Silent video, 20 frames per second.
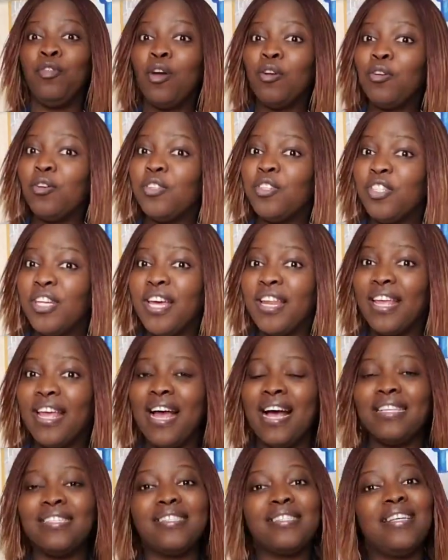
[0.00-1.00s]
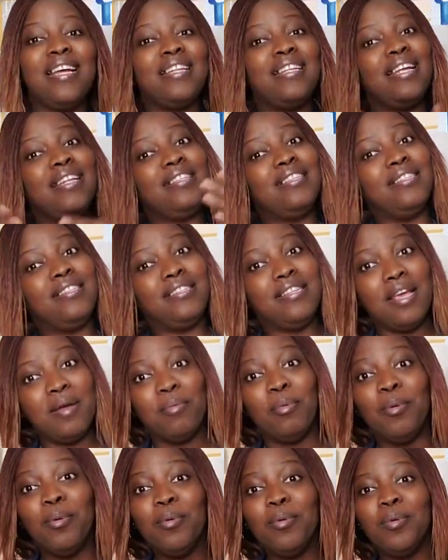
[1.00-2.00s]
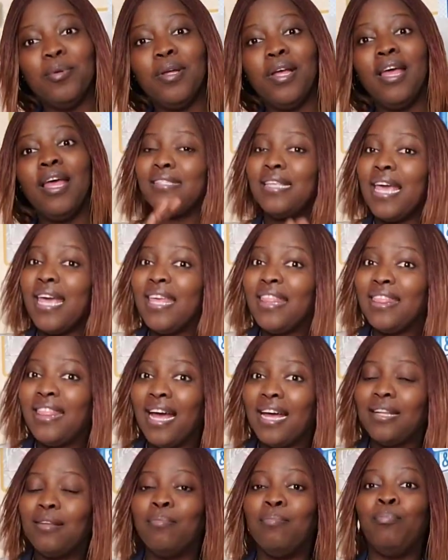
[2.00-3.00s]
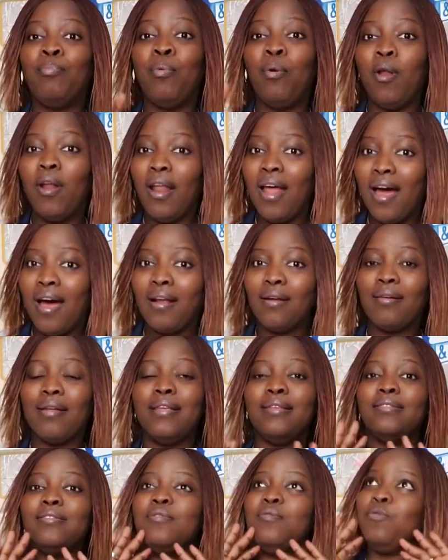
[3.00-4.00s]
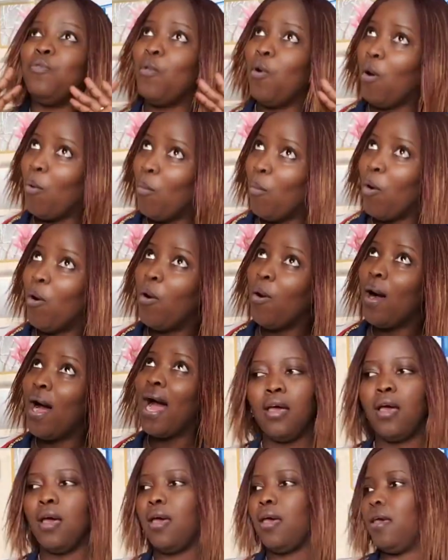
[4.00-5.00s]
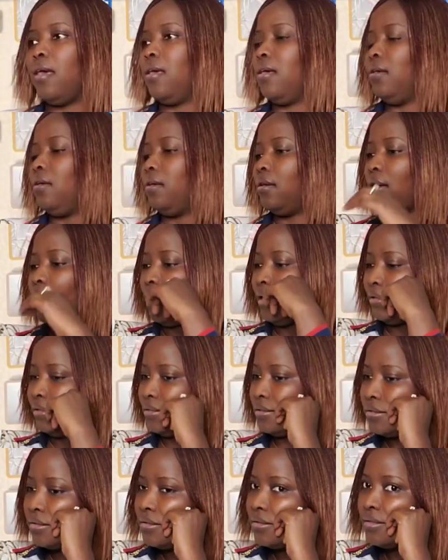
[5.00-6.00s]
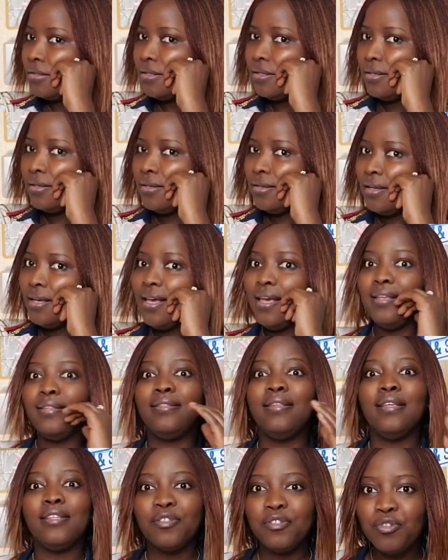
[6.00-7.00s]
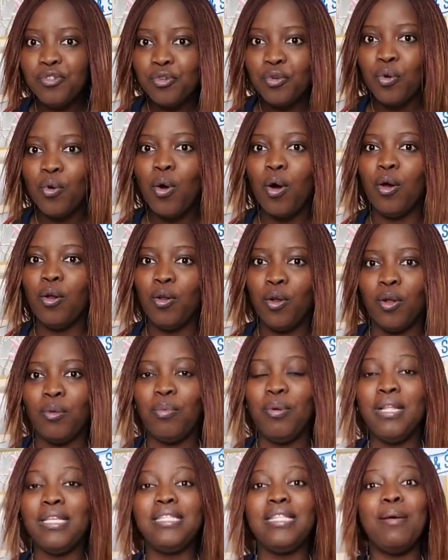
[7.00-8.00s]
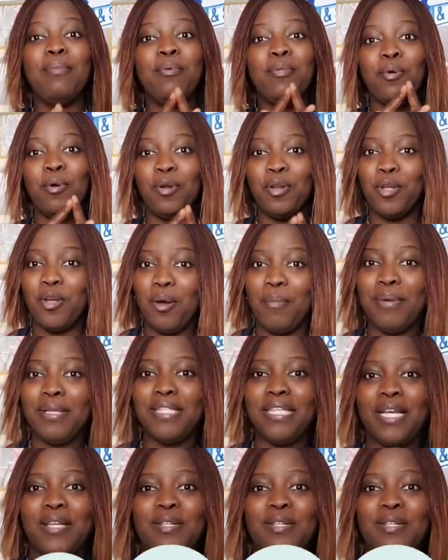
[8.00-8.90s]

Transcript: Dr. Sherry has scattered the table, saying that Bolanle is no more. Hey, guys, is this true or not? Please let me know on the comment